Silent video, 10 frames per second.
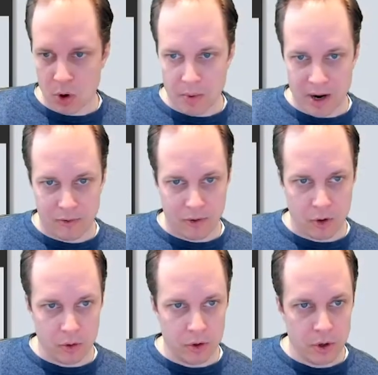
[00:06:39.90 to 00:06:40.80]
mobile
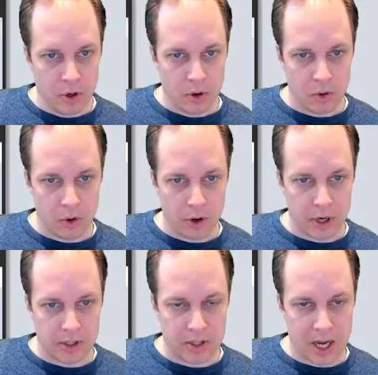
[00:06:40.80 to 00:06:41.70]
phone or
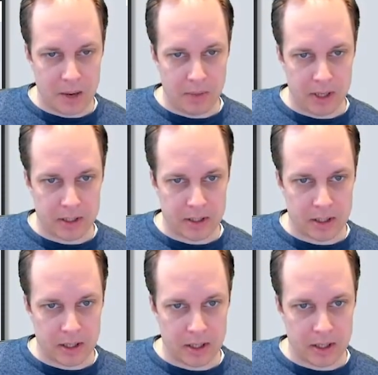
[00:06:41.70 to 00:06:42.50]
a tablet,